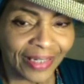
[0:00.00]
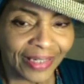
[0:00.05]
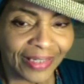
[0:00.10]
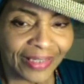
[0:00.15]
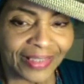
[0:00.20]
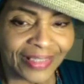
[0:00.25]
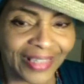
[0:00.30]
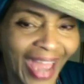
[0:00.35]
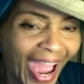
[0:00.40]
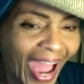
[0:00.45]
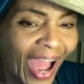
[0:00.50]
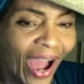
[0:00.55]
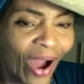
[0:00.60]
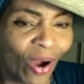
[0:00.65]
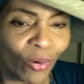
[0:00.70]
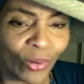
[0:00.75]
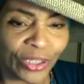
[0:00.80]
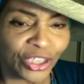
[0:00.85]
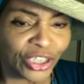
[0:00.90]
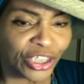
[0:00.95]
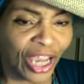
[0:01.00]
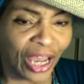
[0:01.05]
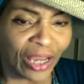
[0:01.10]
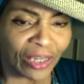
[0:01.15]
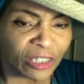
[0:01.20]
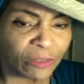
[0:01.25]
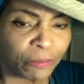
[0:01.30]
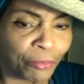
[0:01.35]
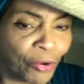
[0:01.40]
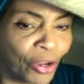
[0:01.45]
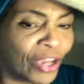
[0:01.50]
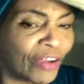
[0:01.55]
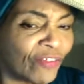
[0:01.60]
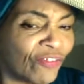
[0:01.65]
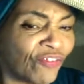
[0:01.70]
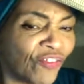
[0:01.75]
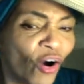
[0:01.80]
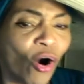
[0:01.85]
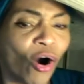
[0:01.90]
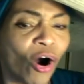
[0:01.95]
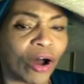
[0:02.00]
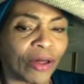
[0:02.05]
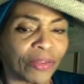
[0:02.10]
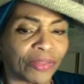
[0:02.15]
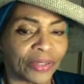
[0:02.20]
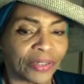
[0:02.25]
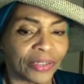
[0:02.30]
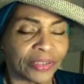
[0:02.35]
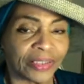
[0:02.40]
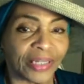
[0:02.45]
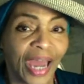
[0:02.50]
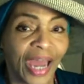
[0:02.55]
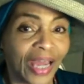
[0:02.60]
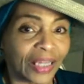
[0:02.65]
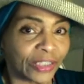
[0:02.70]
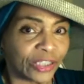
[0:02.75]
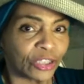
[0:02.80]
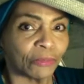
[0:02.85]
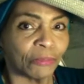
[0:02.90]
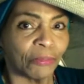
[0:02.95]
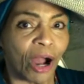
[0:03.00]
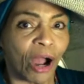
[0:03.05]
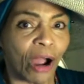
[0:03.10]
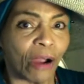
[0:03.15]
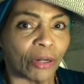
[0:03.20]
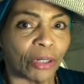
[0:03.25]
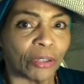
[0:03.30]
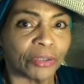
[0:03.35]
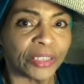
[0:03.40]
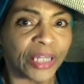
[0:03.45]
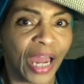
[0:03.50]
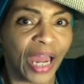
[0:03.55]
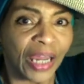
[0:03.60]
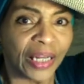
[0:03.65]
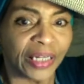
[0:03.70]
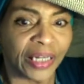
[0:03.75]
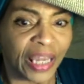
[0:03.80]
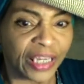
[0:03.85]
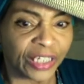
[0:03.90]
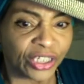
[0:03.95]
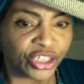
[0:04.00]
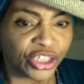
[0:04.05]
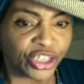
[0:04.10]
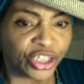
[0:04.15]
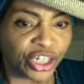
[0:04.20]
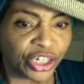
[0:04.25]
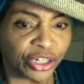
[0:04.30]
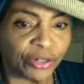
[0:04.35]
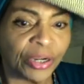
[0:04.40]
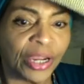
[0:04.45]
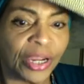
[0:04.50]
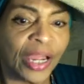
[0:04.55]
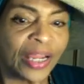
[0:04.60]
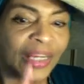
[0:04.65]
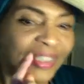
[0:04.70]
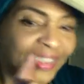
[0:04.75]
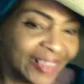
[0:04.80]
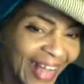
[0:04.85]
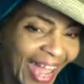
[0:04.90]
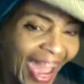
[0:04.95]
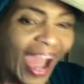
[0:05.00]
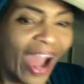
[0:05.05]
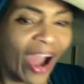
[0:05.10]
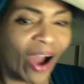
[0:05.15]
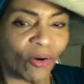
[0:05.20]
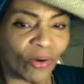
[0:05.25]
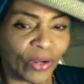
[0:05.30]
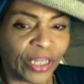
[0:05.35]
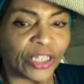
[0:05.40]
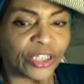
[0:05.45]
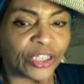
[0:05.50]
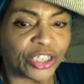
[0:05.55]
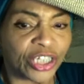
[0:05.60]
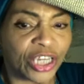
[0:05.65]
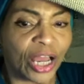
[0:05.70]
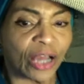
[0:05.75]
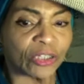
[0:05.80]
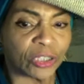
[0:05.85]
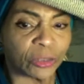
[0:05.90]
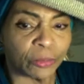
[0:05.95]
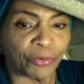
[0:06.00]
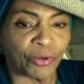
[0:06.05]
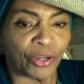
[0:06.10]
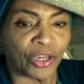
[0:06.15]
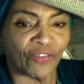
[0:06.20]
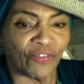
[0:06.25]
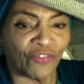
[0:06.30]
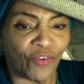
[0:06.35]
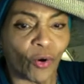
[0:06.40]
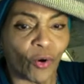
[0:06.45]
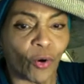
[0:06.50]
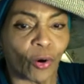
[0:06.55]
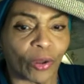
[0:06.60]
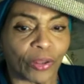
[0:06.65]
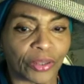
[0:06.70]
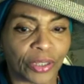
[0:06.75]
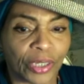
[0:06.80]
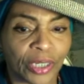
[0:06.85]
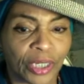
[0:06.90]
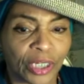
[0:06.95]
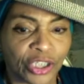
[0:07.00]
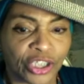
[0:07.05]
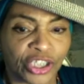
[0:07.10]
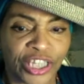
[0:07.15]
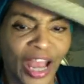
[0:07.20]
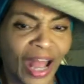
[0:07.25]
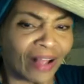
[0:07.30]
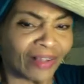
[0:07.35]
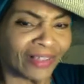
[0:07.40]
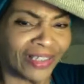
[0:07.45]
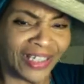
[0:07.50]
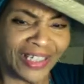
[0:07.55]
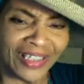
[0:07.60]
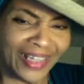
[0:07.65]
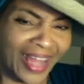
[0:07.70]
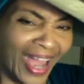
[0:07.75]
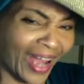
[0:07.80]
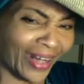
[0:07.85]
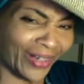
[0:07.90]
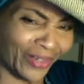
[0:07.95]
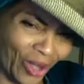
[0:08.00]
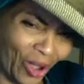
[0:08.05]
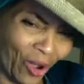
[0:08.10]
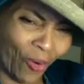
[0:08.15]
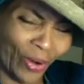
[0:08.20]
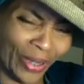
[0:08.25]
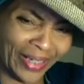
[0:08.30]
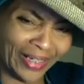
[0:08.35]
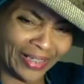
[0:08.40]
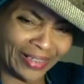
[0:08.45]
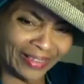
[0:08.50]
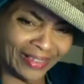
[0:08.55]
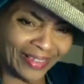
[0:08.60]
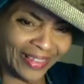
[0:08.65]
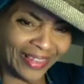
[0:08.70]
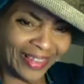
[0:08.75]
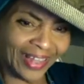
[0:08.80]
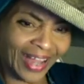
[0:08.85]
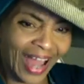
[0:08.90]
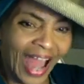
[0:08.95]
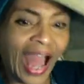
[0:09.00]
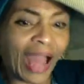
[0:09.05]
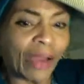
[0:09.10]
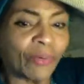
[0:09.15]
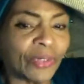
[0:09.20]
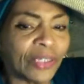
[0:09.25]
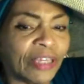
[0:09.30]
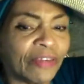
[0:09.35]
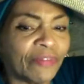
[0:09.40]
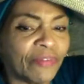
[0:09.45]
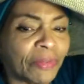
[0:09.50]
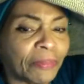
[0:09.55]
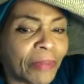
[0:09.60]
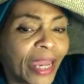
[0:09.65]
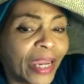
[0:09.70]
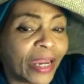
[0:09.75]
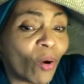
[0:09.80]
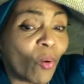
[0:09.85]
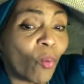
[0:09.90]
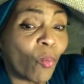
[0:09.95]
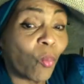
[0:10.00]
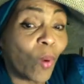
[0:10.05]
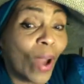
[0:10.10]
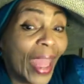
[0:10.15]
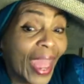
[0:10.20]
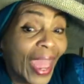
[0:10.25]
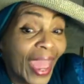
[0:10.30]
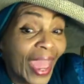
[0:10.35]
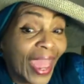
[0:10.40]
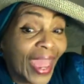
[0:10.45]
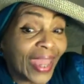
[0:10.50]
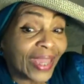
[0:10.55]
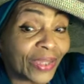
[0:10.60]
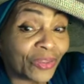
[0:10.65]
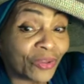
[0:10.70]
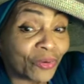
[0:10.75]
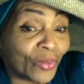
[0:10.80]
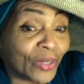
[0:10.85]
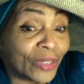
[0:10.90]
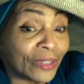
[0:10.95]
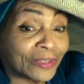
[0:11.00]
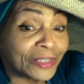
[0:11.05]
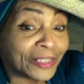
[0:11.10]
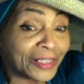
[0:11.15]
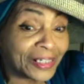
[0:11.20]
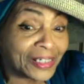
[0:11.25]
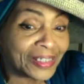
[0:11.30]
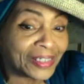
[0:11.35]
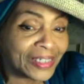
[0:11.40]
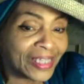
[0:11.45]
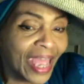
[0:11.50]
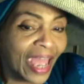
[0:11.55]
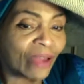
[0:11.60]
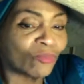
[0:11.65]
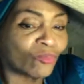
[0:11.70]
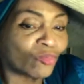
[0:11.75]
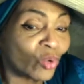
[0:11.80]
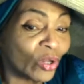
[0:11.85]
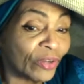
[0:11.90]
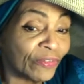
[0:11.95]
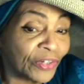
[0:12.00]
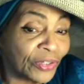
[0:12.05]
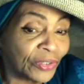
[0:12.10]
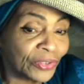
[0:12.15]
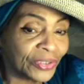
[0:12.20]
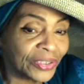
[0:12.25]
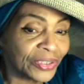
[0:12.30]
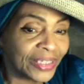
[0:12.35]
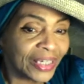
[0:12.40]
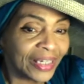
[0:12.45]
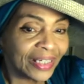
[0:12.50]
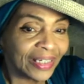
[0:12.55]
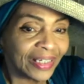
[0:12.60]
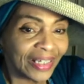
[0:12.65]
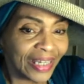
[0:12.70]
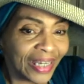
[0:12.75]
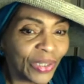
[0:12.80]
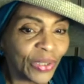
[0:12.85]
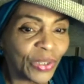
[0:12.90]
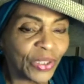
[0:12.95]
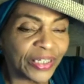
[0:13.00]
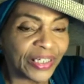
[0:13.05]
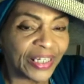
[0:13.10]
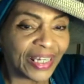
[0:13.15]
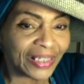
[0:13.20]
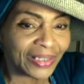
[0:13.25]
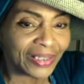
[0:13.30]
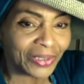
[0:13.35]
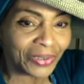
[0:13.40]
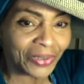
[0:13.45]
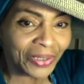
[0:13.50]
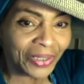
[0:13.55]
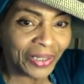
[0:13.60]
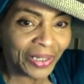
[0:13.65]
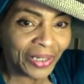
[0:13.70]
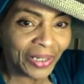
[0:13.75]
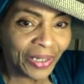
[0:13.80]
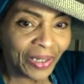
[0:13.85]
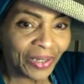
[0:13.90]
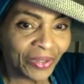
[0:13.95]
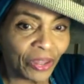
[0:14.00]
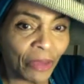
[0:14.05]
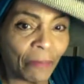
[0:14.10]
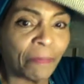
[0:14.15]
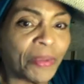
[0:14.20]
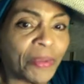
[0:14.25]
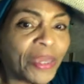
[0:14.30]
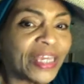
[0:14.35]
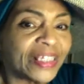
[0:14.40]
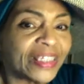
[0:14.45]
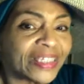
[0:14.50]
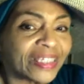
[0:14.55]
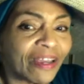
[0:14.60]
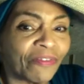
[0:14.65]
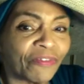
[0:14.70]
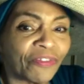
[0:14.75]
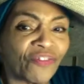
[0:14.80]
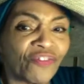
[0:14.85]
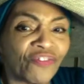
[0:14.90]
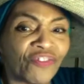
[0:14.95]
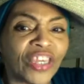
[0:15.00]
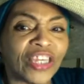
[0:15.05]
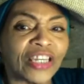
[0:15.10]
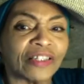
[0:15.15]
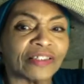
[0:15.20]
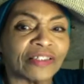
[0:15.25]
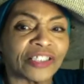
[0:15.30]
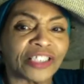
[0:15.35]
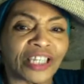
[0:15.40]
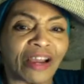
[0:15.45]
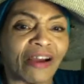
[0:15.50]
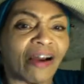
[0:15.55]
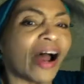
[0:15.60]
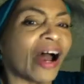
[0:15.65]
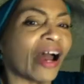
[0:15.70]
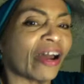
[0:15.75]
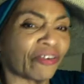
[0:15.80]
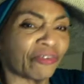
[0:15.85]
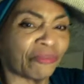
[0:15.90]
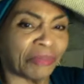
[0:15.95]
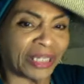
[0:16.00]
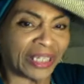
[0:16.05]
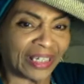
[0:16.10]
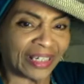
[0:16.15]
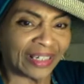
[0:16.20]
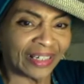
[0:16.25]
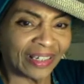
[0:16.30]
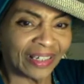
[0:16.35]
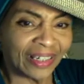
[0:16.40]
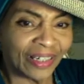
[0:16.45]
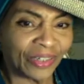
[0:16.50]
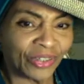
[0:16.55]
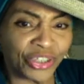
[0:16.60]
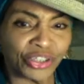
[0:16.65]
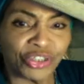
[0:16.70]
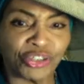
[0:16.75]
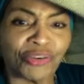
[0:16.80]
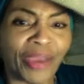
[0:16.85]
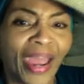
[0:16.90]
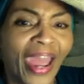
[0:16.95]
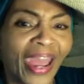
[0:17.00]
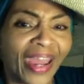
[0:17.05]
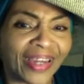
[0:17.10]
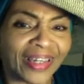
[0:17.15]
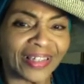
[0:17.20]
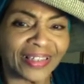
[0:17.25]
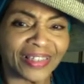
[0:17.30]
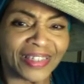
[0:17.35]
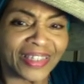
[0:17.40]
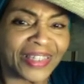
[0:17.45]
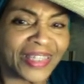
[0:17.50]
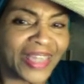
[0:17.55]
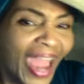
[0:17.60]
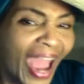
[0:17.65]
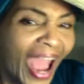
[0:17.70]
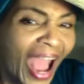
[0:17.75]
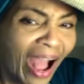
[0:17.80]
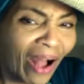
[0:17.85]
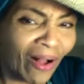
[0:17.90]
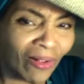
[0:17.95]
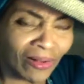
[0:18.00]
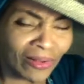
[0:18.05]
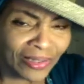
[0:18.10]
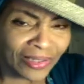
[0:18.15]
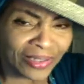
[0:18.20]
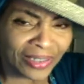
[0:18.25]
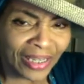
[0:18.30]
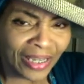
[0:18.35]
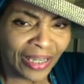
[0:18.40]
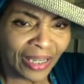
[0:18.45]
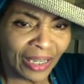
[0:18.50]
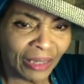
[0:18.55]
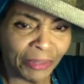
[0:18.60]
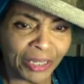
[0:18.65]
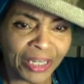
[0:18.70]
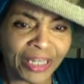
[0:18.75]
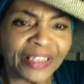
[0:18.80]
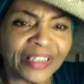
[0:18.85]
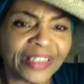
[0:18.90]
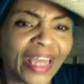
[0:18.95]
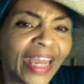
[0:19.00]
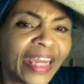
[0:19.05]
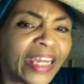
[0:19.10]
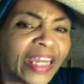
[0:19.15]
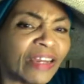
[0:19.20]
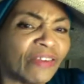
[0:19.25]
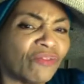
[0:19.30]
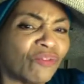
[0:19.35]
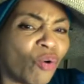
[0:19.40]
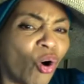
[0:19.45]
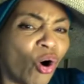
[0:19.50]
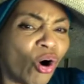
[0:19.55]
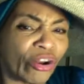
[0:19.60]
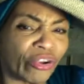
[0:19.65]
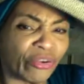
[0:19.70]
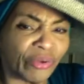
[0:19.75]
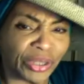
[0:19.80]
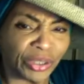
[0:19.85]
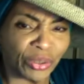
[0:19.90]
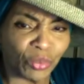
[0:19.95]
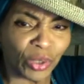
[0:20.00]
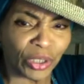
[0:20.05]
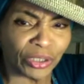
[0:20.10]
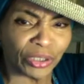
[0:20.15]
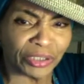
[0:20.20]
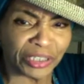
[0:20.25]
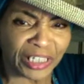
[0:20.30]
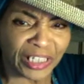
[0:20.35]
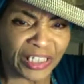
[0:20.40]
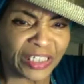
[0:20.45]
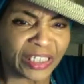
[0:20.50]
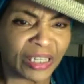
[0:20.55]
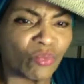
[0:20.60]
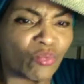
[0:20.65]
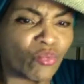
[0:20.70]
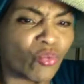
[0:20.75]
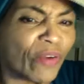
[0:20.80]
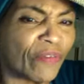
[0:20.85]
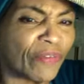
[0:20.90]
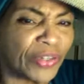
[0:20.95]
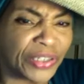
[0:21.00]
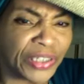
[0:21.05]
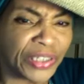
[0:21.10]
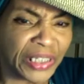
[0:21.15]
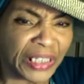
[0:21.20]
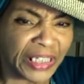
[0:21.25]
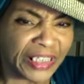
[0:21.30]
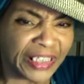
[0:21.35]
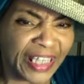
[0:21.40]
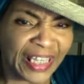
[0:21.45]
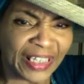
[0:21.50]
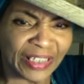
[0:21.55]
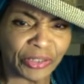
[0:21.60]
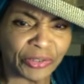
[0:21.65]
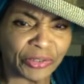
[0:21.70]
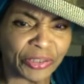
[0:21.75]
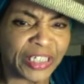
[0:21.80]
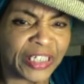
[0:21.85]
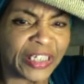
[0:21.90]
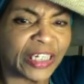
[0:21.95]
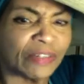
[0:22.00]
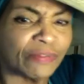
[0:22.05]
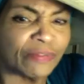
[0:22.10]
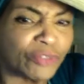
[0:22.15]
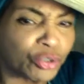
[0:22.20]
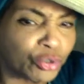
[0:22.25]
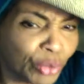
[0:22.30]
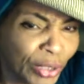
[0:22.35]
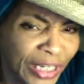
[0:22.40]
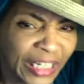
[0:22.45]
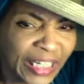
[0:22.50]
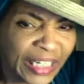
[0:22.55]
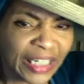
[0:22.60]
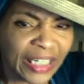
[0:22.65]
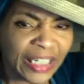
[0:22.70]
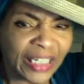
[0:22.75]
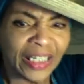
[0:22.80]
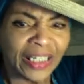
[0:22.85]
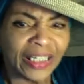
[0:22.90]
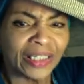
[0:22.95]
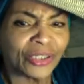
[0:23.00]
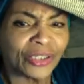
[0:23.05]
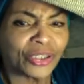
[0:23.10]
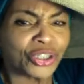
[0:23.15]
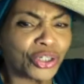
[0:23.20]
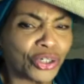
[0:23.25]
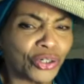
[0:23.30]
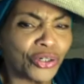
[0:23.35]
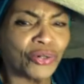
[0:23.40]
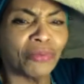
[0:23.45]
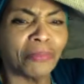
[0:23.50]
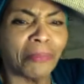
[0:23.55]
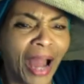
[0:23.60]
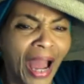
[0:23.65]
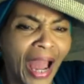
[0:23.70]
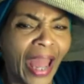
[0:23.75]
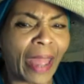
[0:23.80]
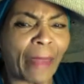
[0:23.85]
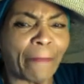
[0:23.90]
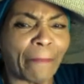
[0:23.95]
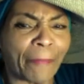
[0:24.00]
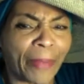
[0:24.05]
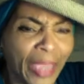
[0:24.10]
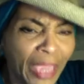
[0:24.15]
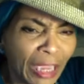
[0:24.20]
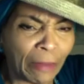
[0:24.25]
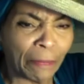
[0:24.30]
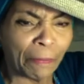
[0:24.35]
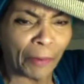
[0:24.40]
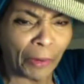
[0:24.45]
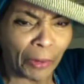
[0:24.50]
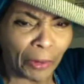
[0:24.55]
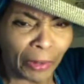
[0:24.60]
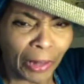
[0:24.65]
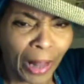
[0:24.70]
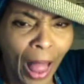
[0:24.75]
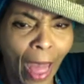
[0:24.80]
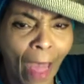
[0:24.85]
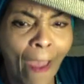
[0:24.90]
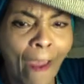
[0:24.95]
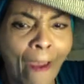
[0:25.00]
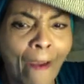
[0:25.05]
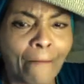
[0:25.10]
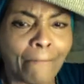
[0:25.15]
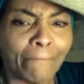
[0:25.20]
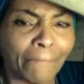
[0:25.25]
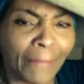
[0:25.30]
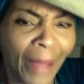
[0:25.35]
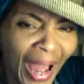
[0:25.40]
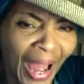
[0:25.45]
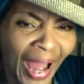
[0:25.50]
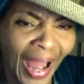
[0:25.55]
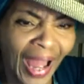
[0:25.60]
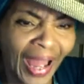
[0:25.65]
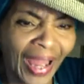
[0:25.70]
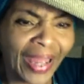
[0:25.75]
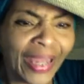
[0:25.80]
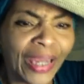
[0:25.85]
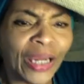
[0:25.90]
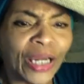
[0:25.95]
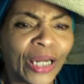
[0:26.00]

Now it shall spring forth. Not tomorrow, not next year. Now it shall spring forth. Shall ye not know it? I will even make a way the wilderness and rivers in the desert. The beasts of the field shall honor me, the dragons and the owls, because I give water in the wilderness and rivers in the desert to give drink to my people, my